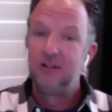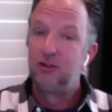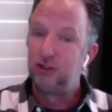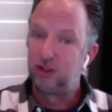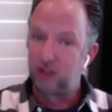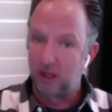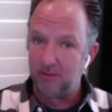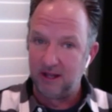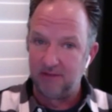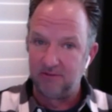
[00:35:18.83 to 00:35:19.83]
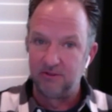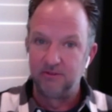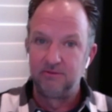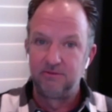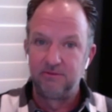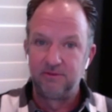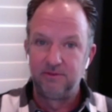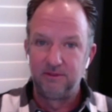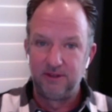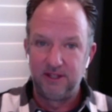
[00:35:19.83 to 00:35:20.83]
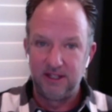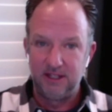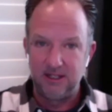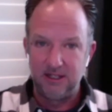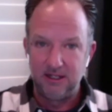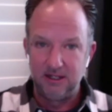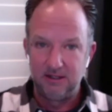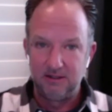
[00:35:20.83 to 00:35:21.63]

to some level, the